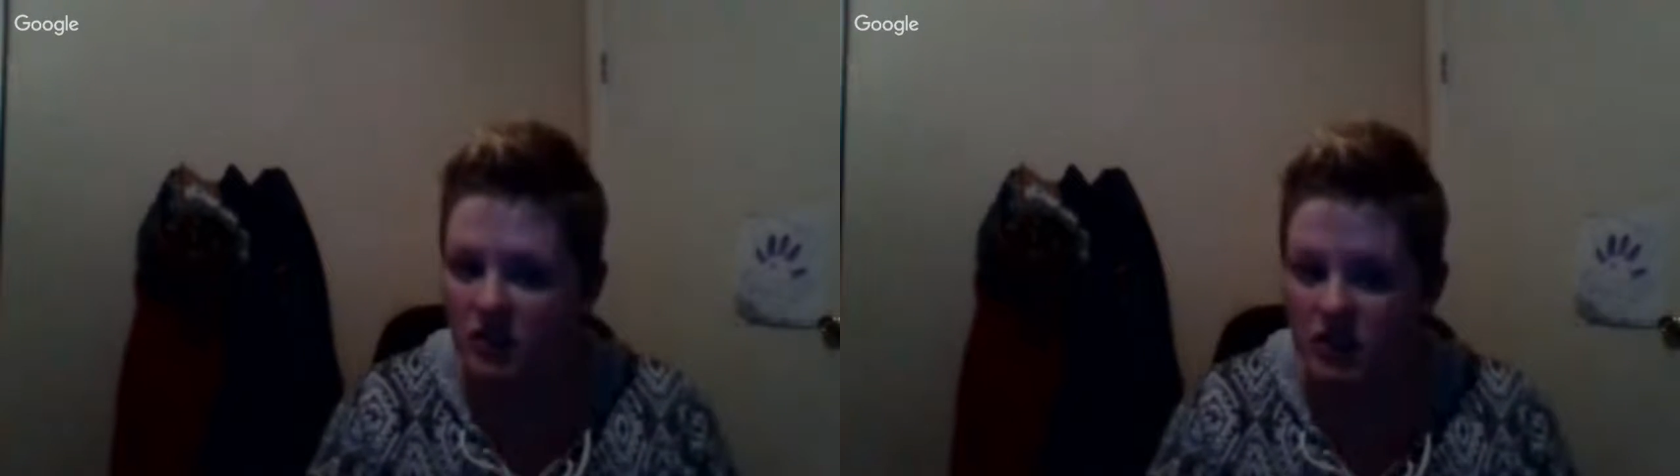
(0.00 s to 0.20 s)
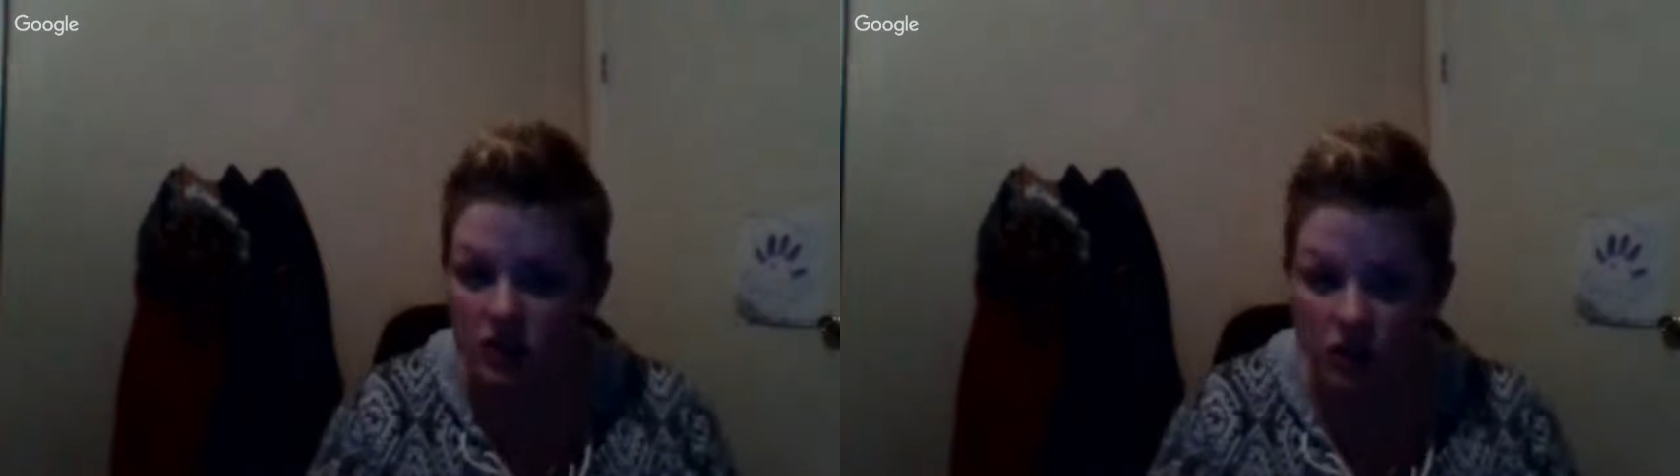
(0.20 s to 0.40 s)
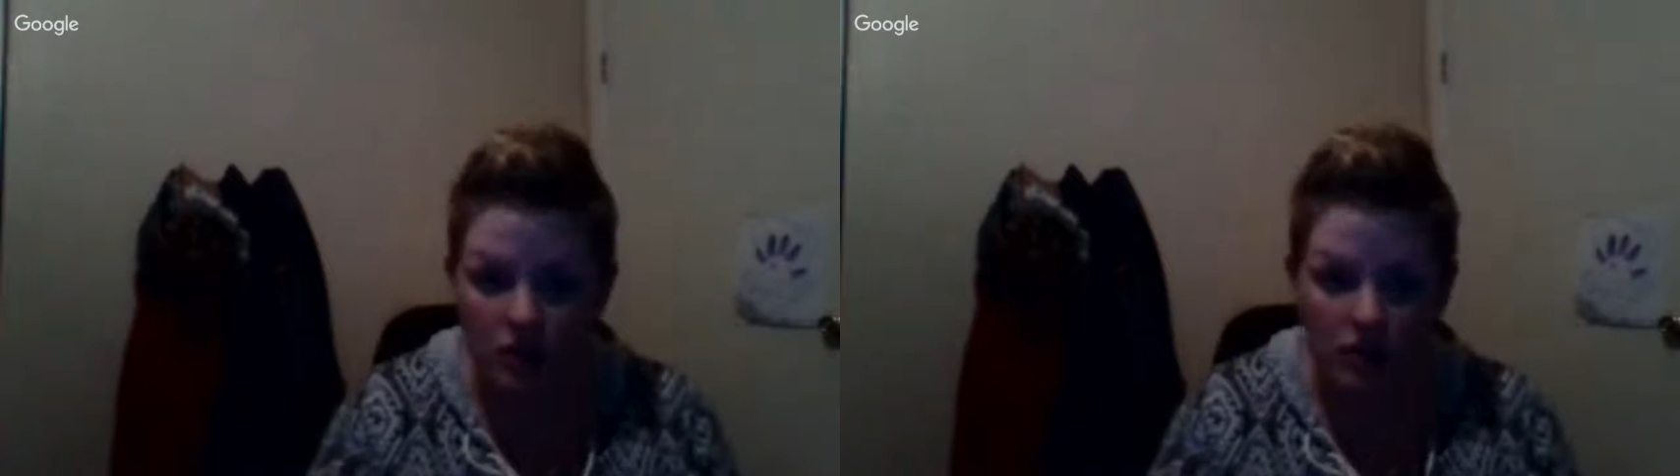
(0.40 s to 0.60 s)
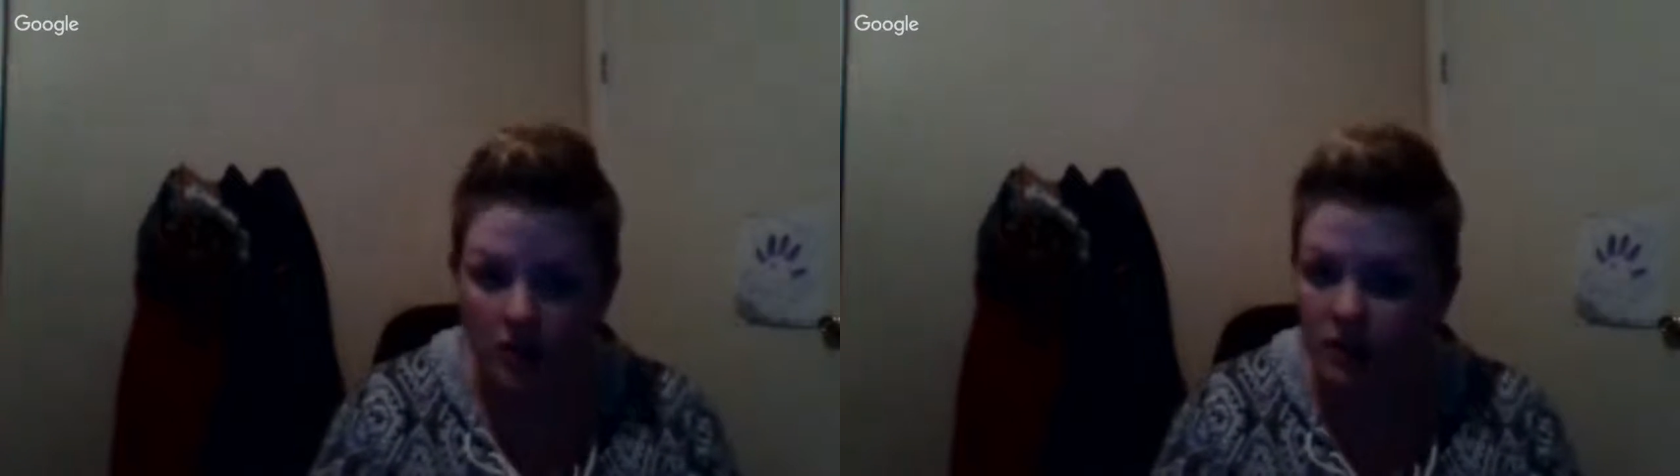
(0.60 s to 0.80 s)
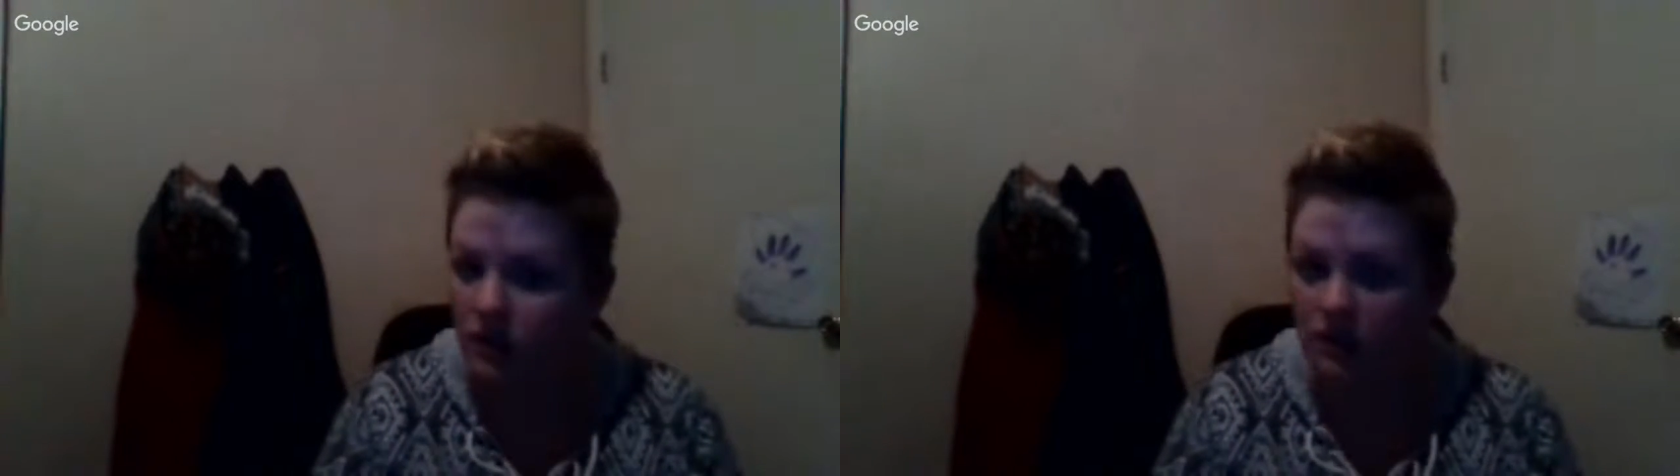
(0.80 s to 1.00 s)
not
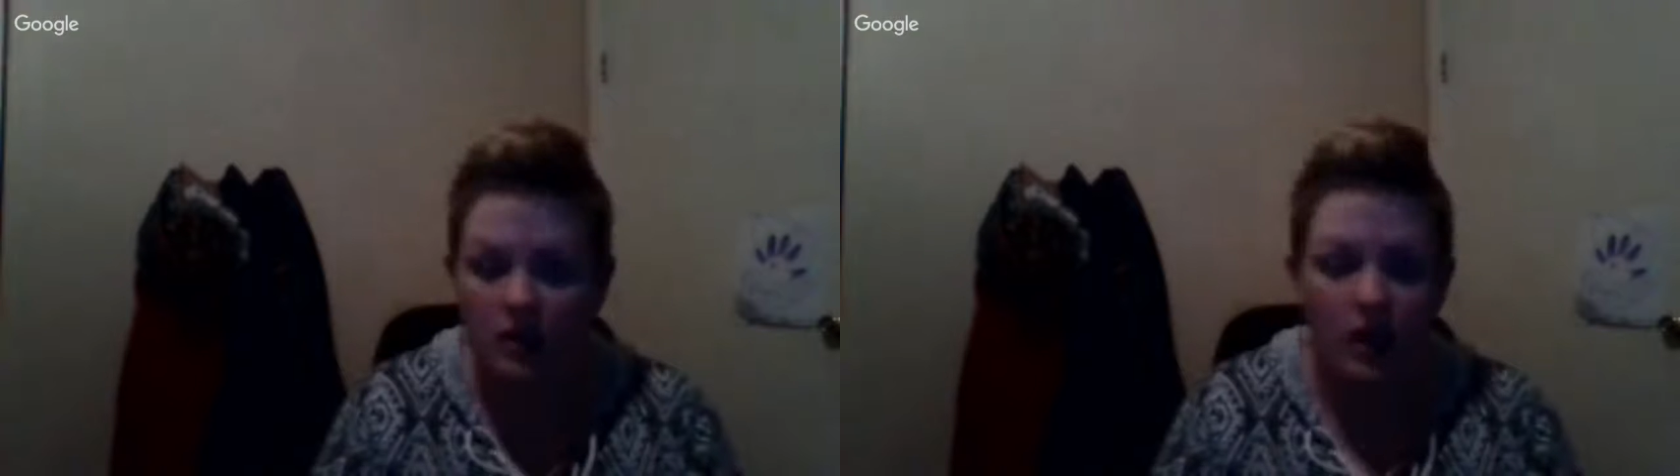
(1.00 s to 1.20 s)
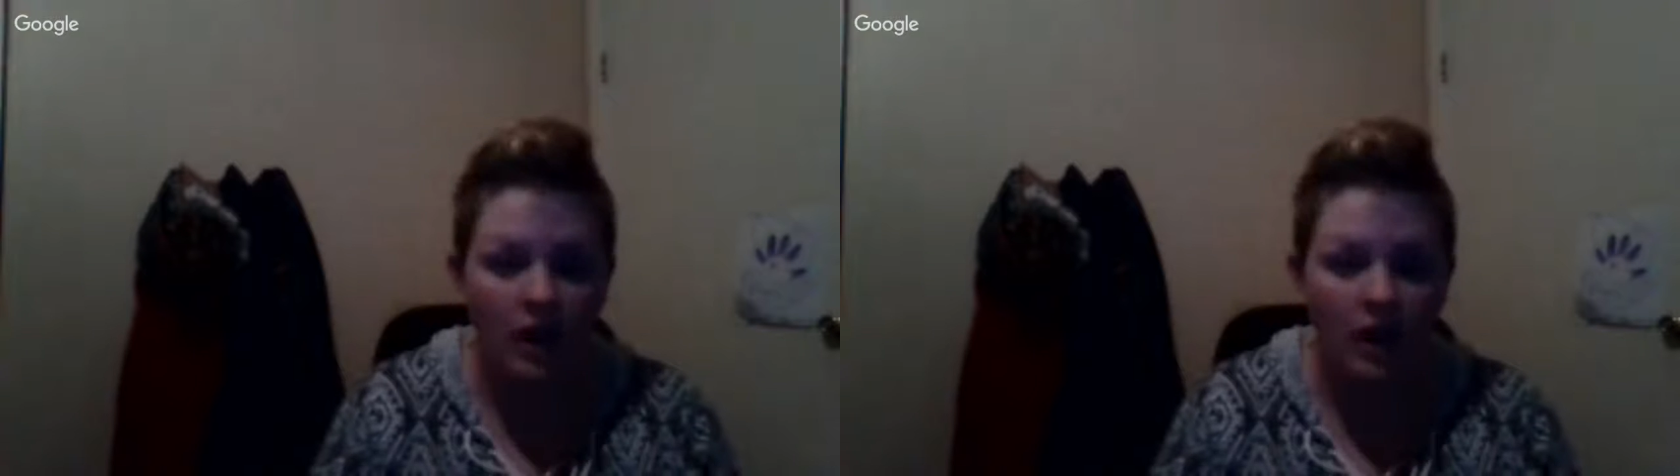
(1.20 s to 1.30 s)
rising,